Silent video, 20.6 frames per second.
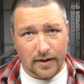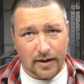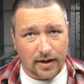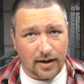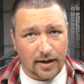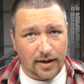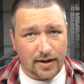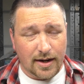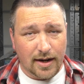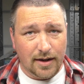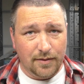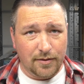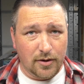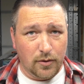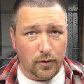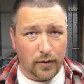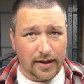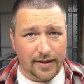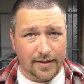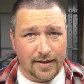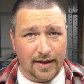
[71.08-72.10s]
I kind of
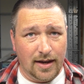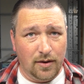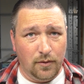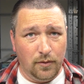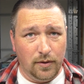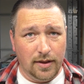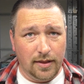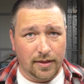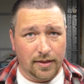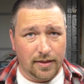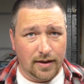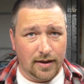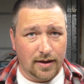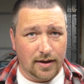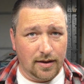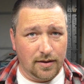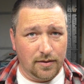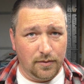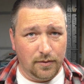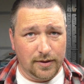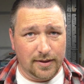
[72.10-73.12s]
equate that with
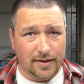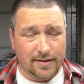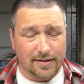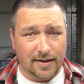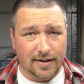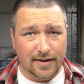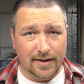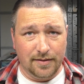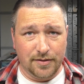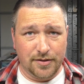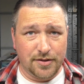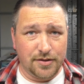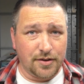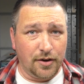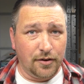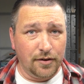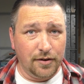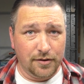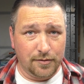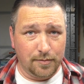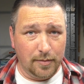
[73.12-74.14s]
this idea of
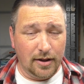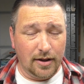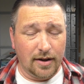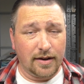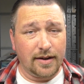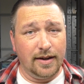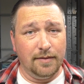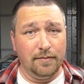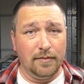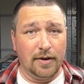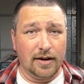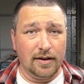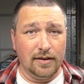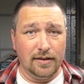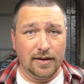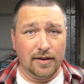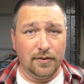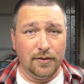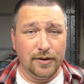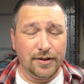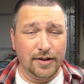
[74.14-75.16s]
starter's block in
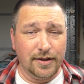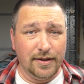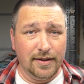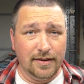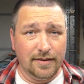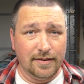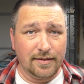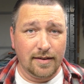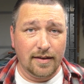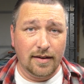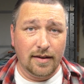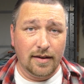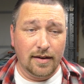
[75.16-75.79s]
modeling, which is